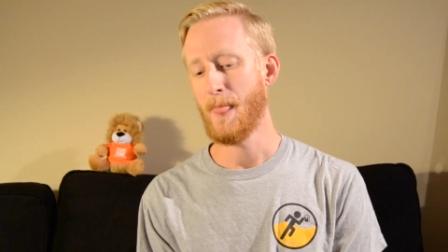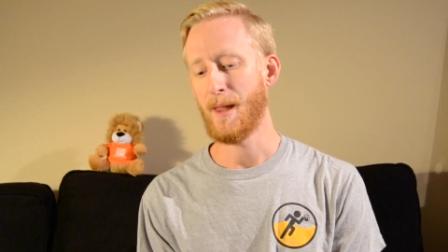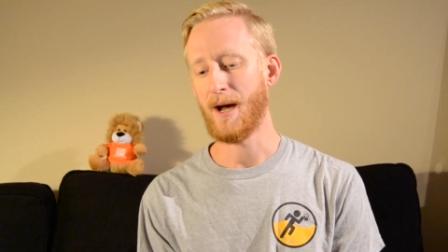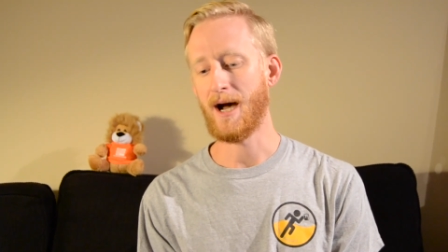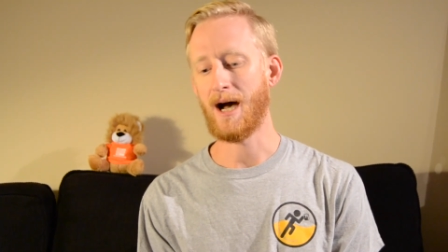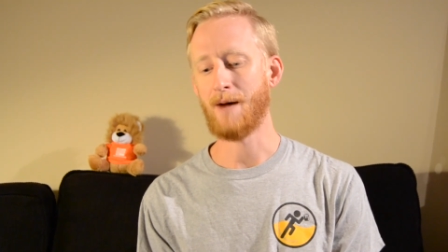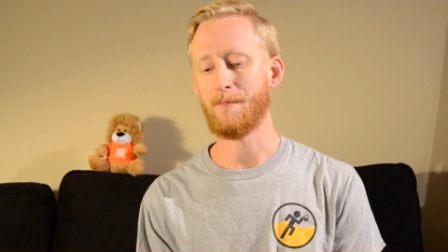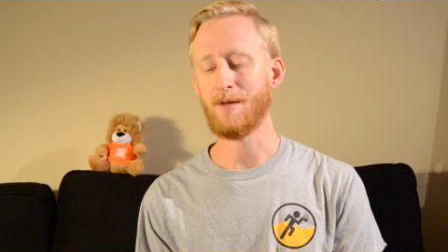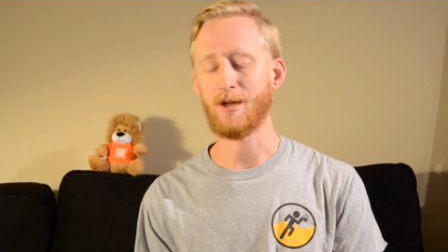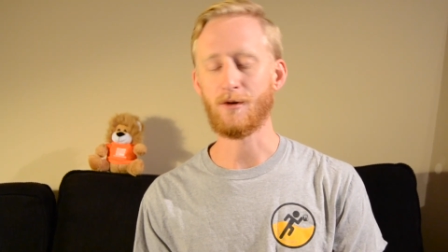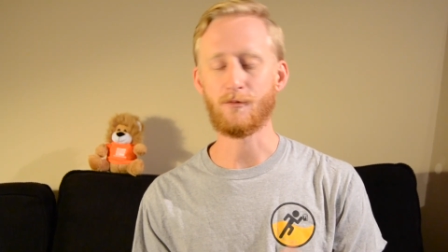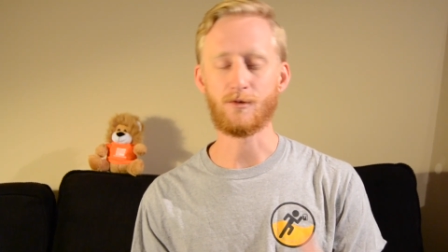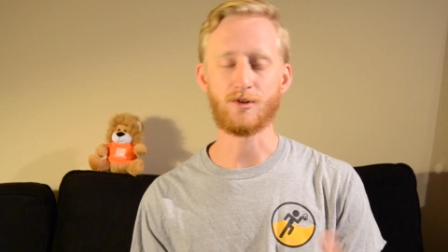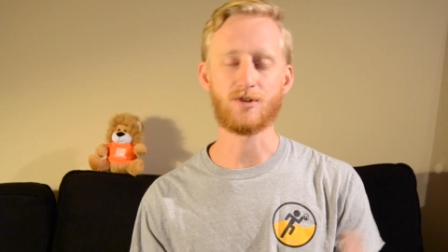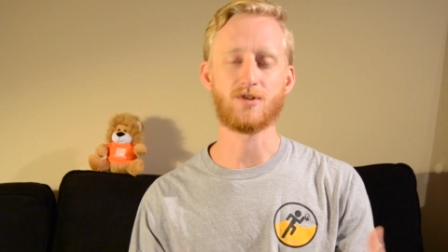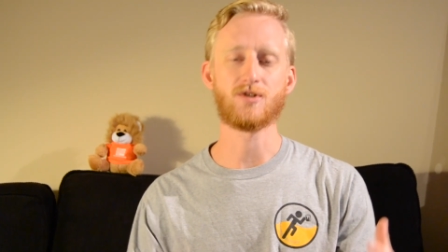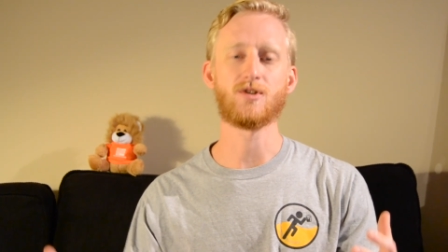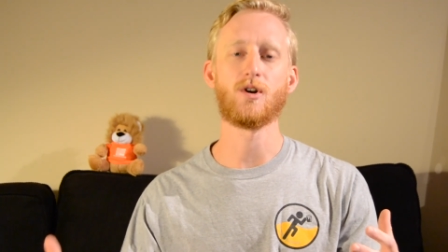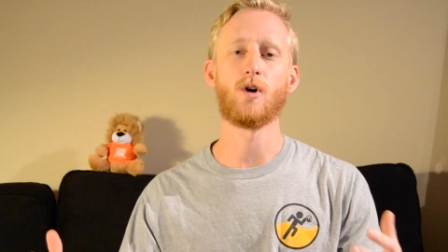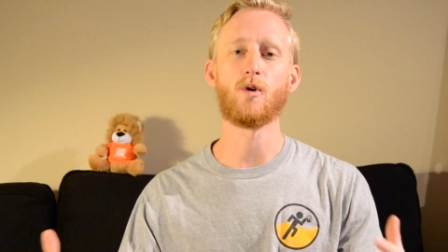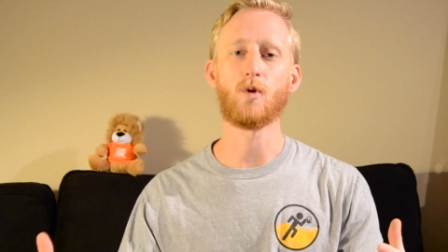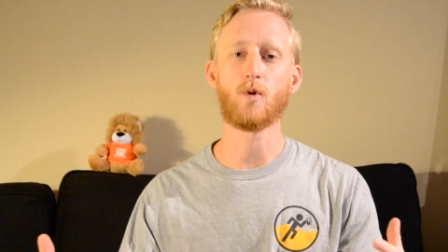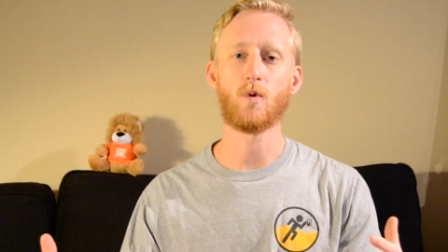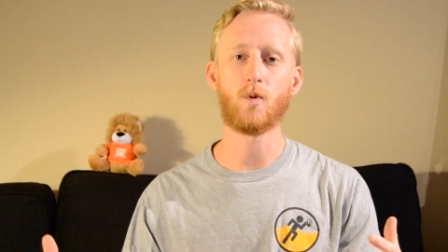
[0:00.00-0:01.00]
Um, it was
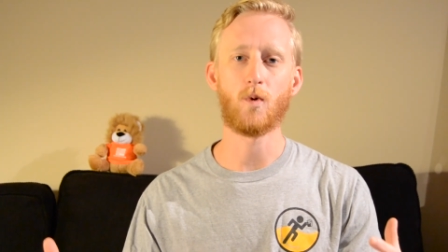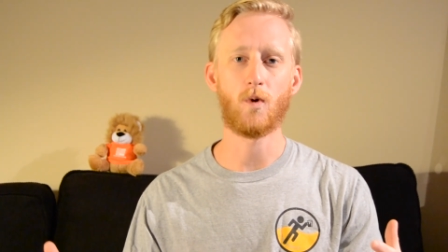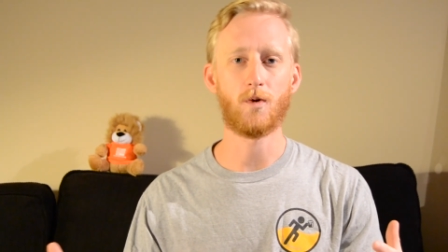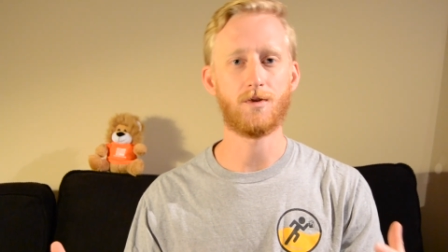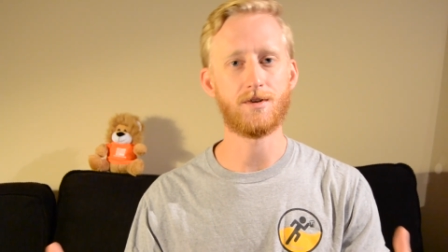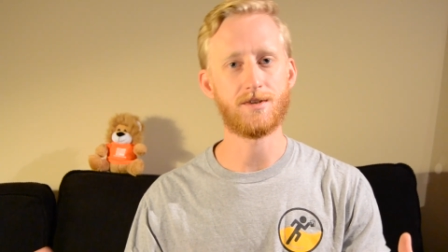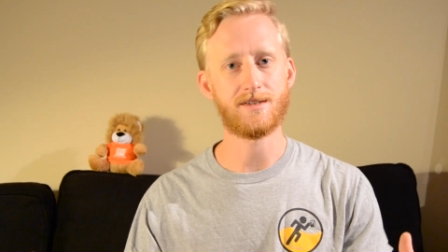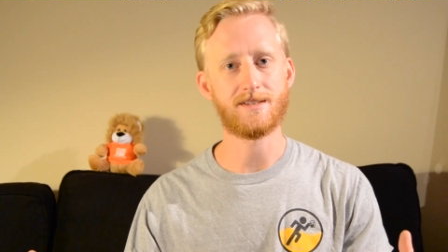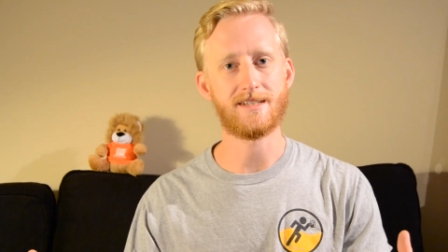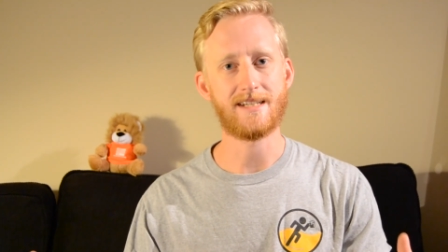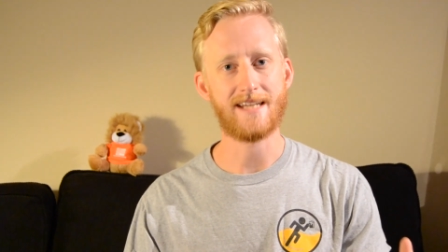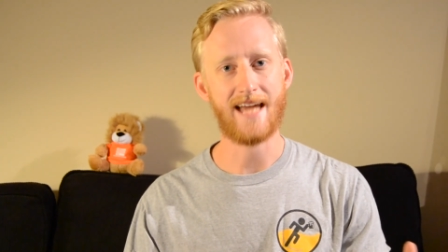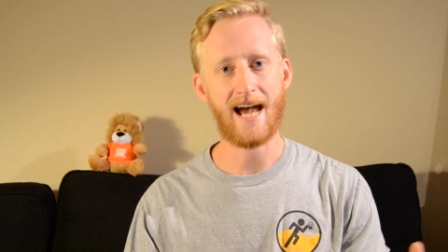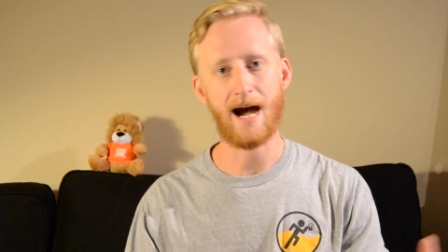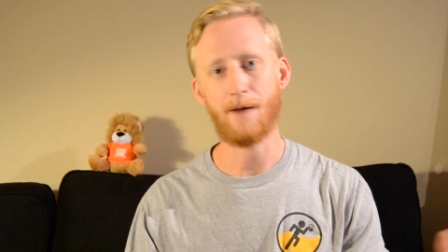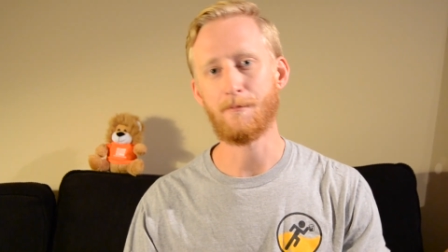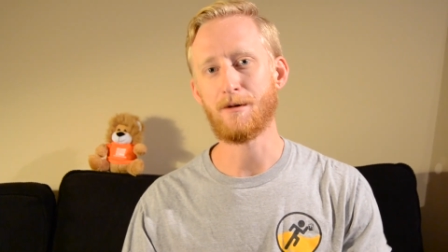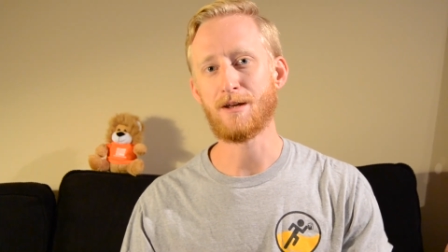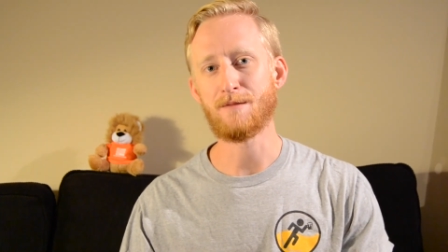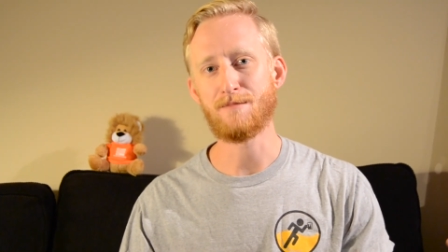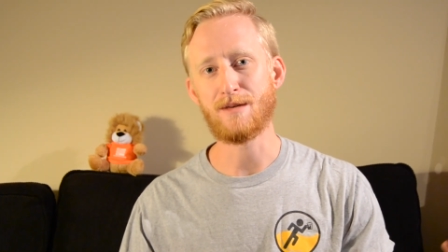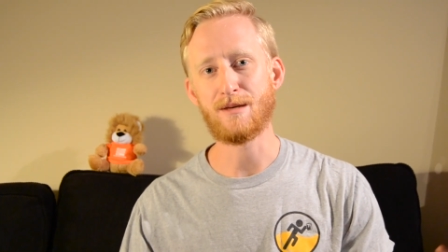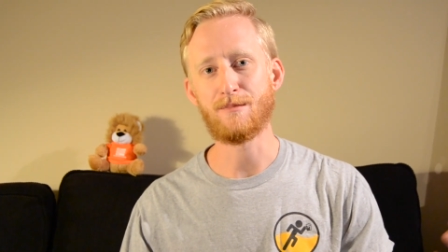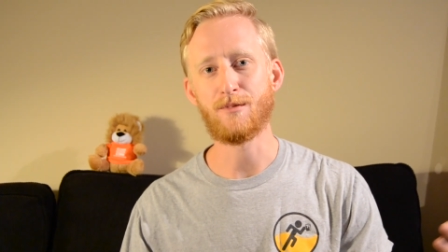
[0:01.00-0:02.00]
so cool to see how
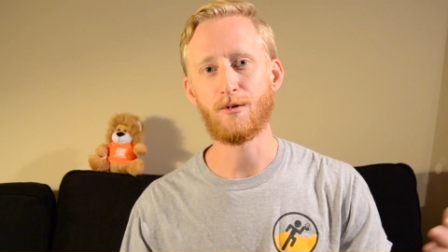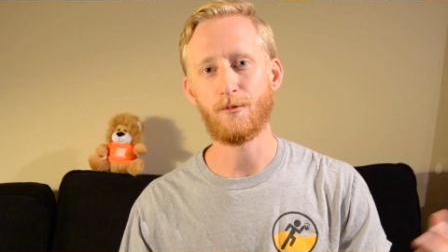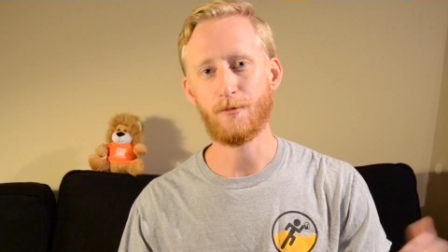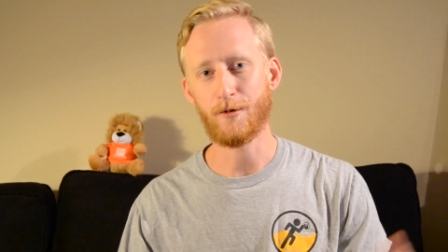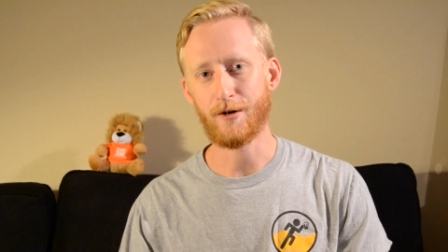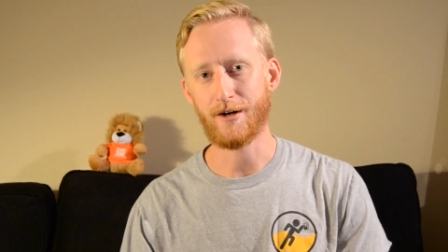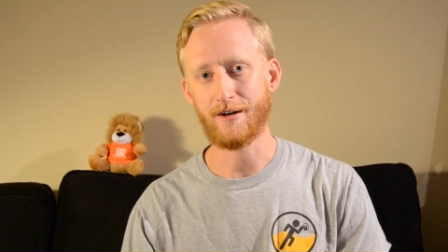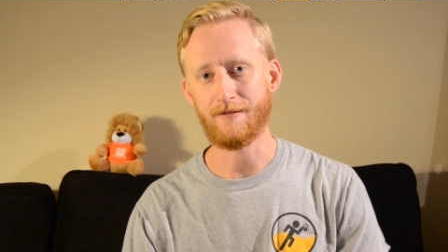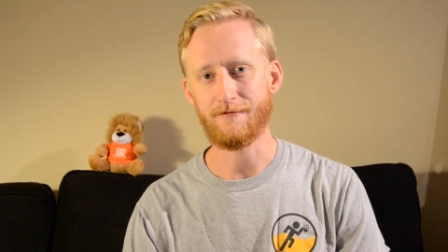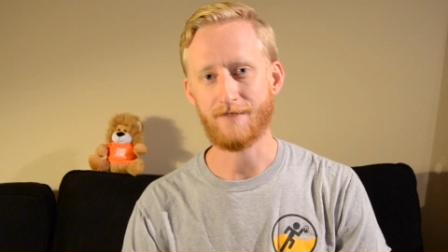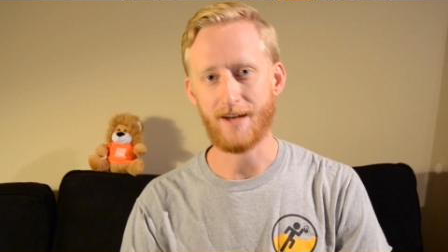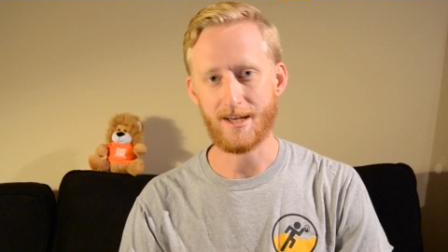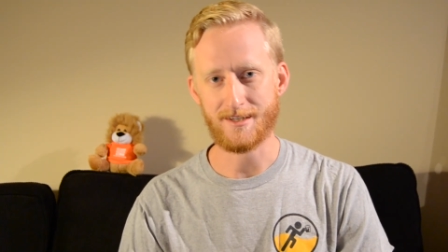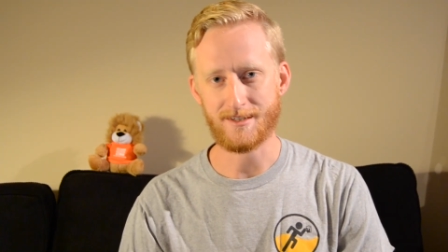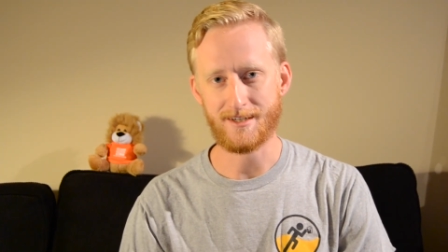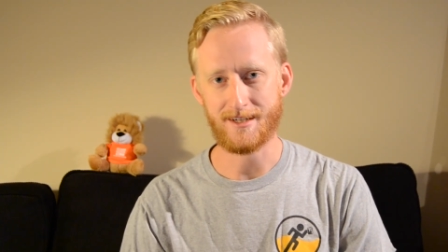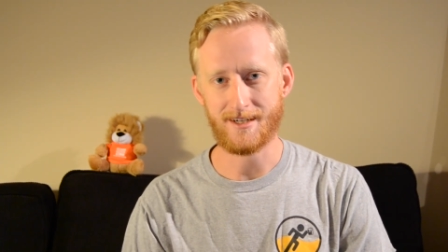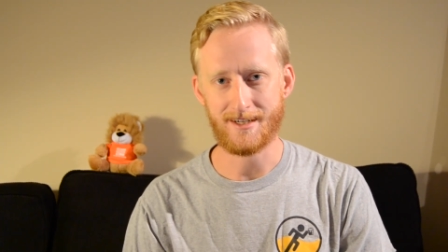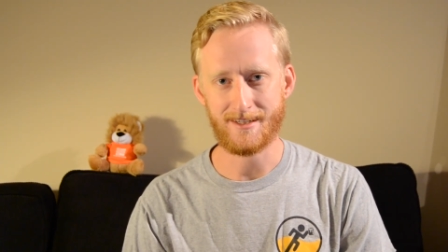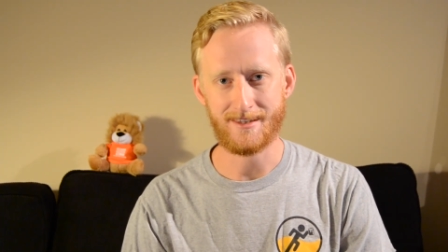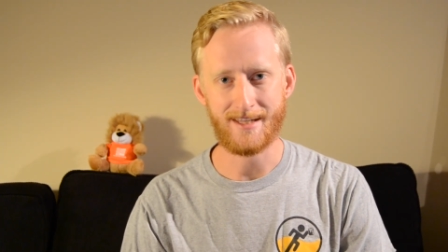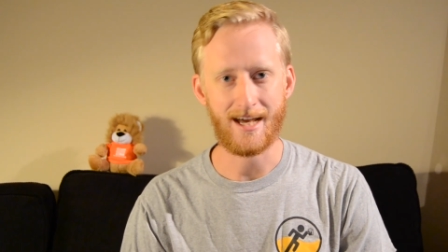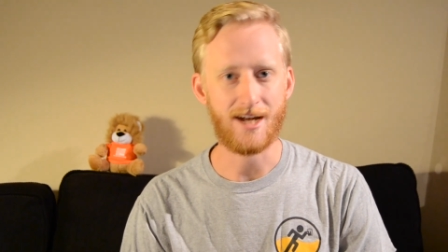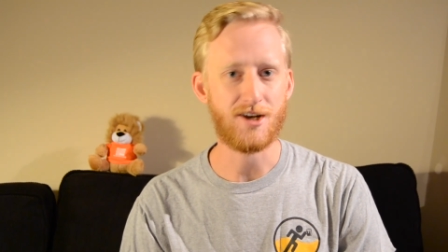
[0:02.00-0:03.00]
many people were
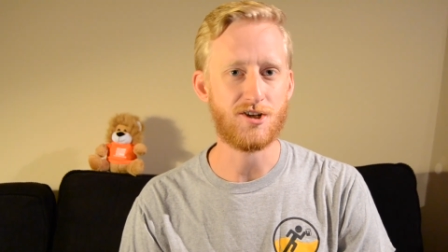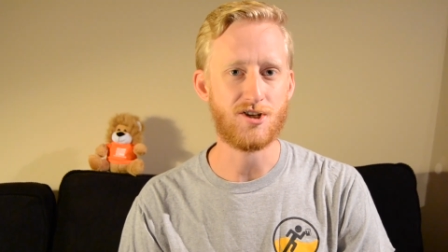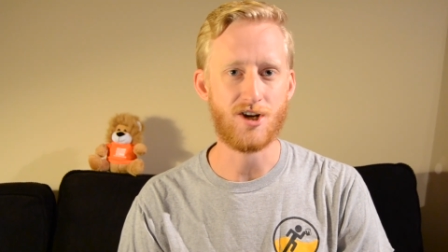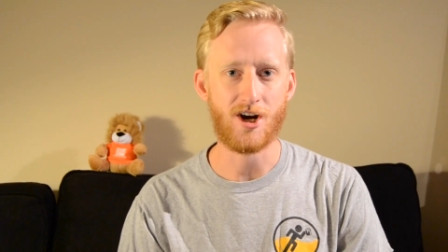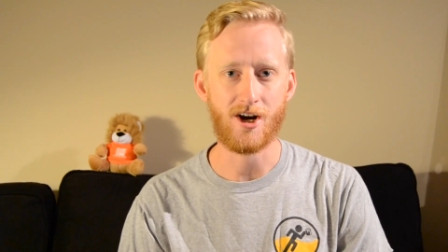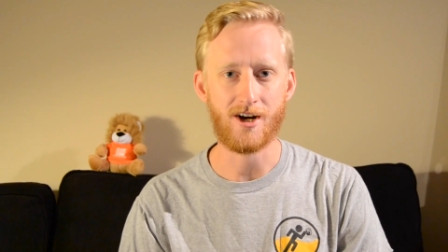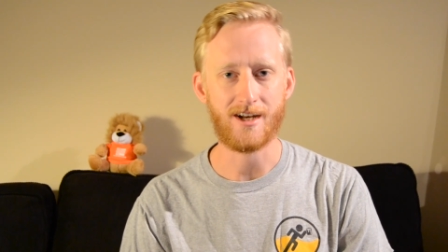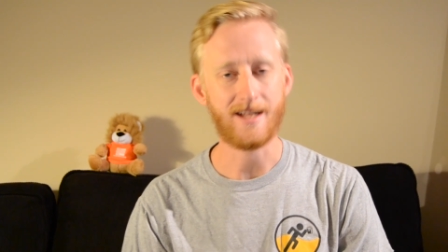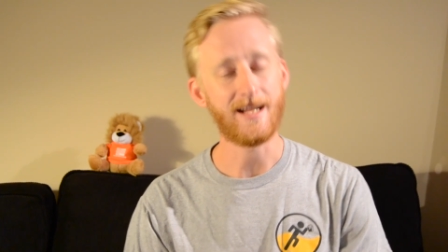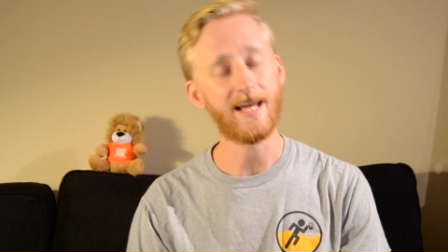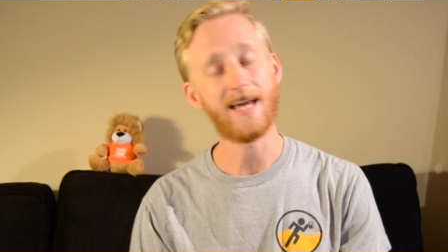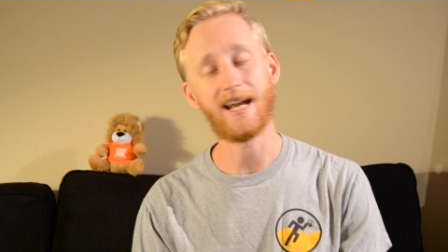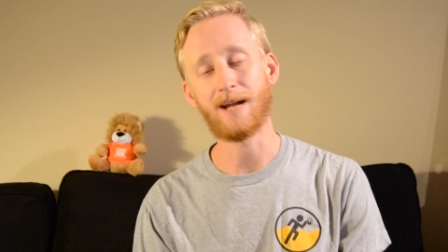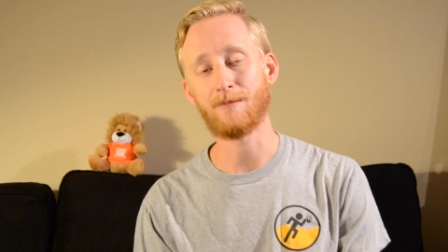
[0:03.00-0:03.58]
invested in that journey.